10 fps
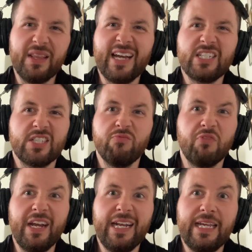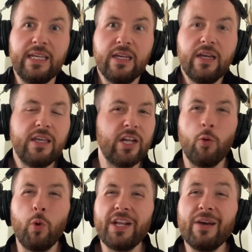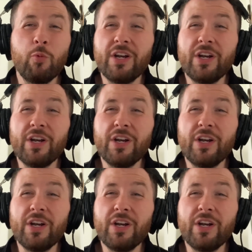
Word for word: but that doesn't really you know what it,